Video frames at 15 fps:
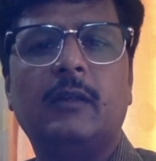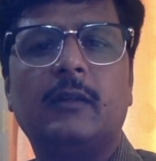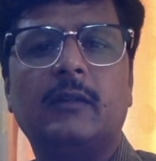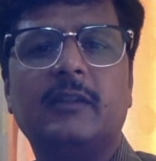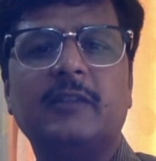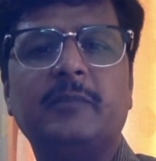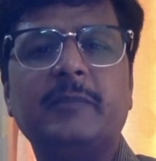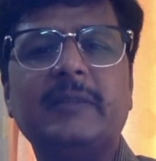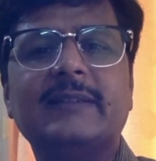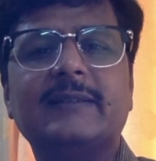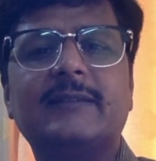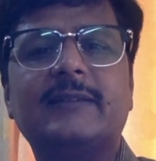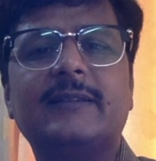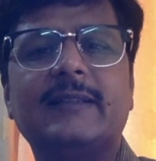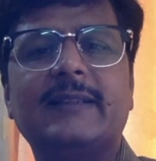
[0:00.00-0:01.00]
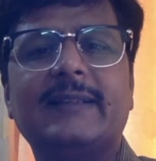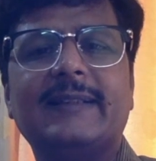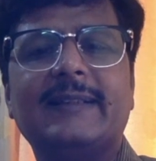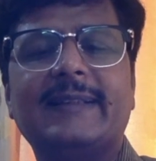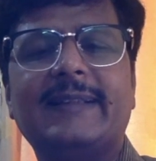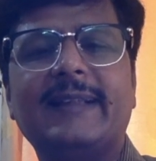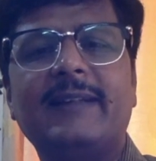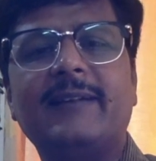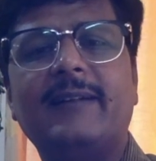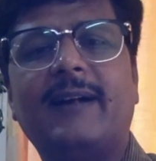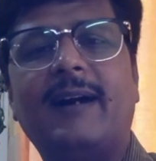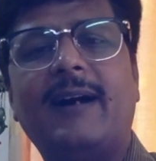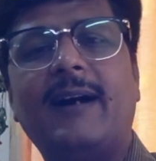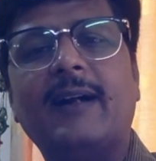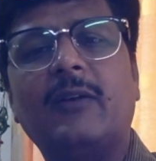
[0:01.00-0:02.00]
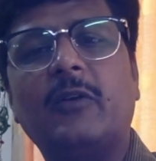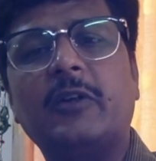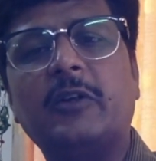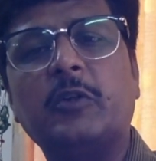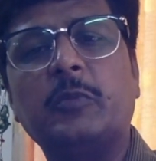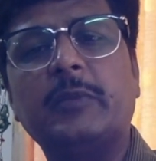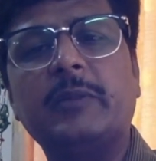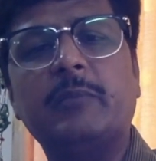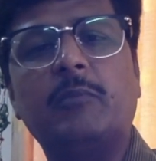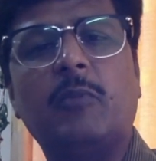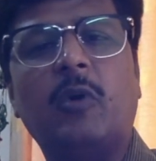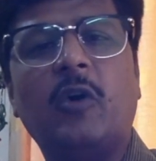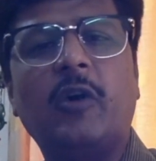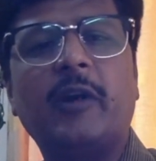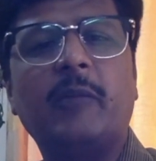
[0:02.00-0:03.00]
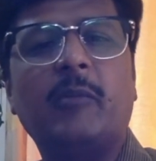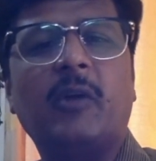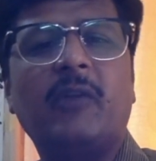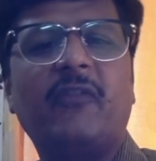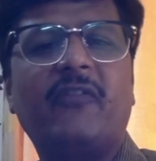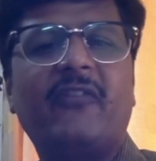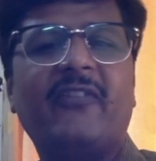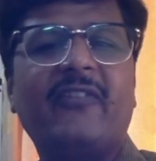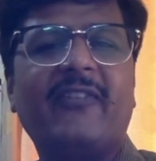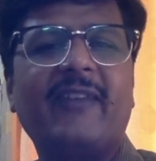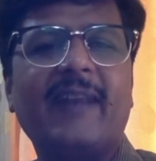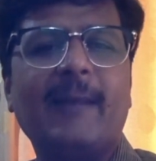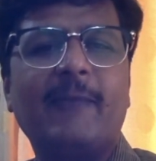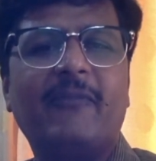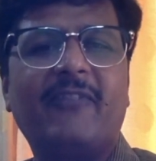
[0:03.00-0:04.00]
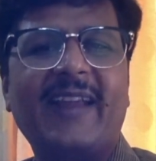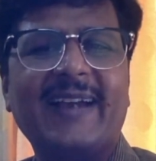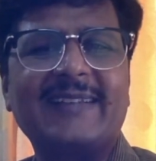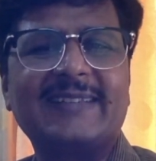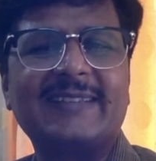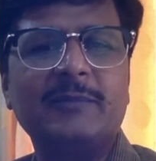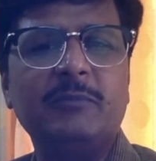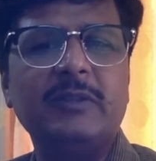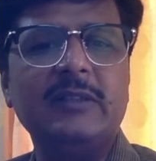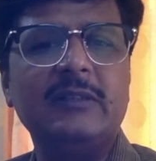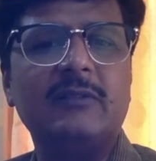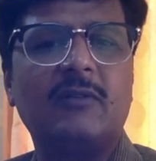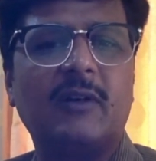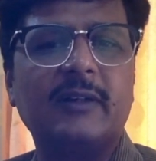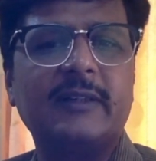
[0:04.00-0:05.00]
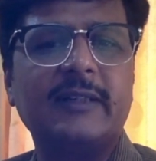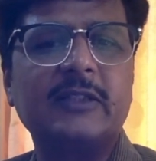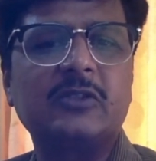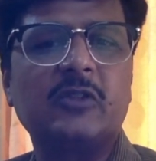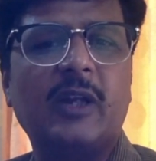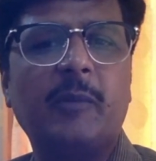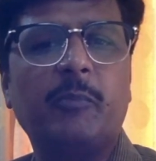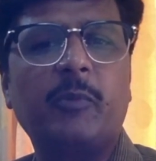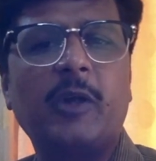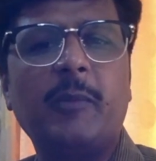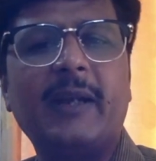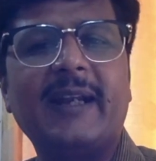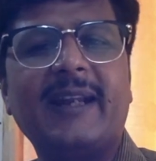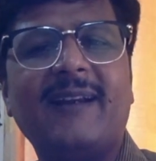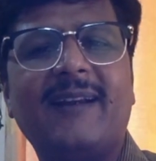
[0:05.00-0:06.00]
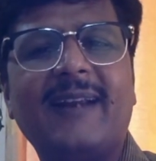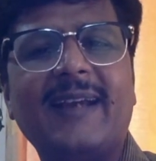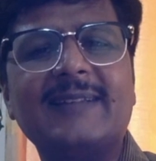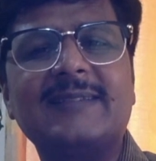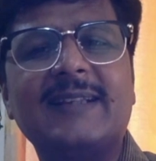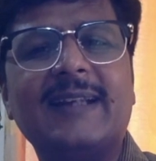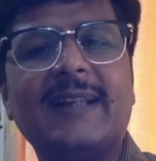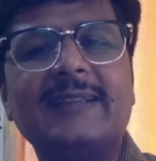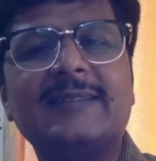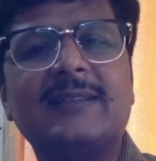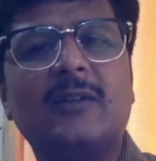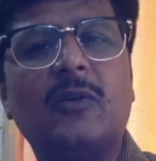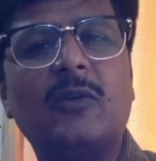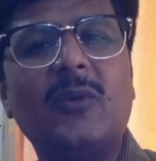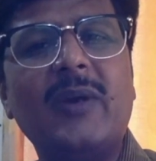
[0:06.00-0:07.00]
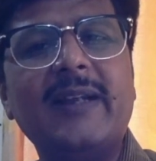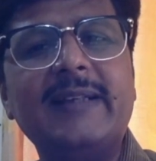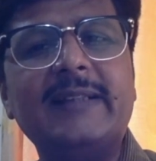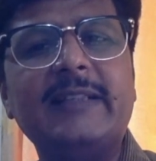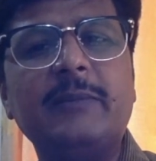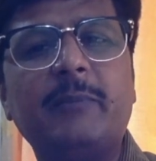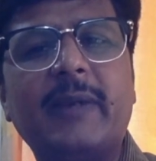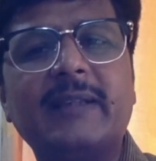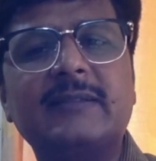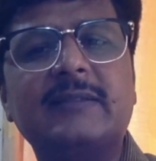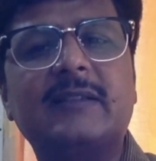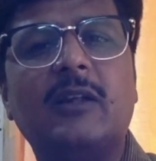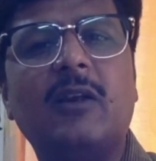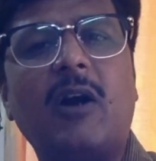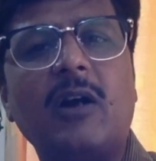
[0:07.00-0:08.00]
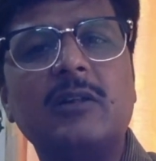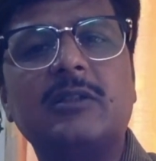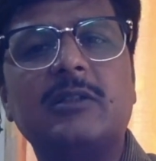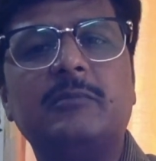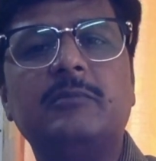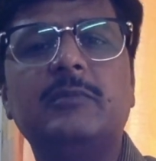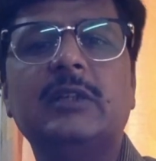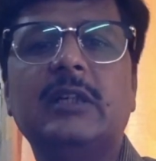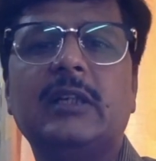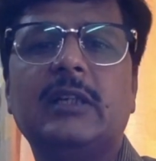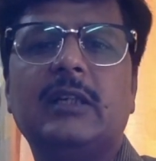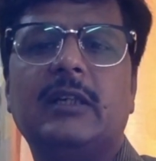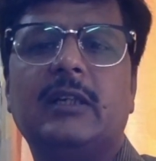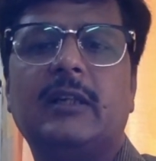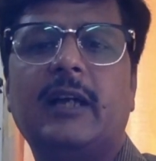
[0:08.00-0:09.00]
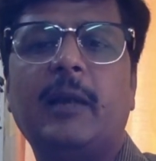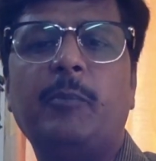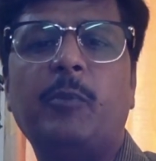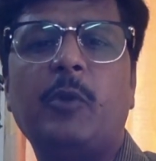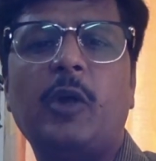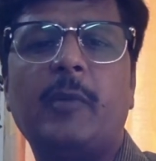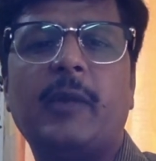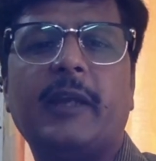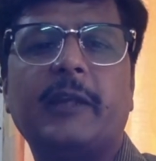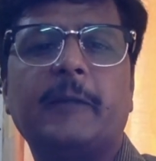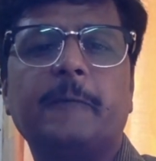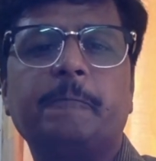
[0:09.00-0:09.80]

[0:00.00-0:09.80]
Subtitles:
This means there are going to be more and more flexible contractual employment and less loyalty based long term employment.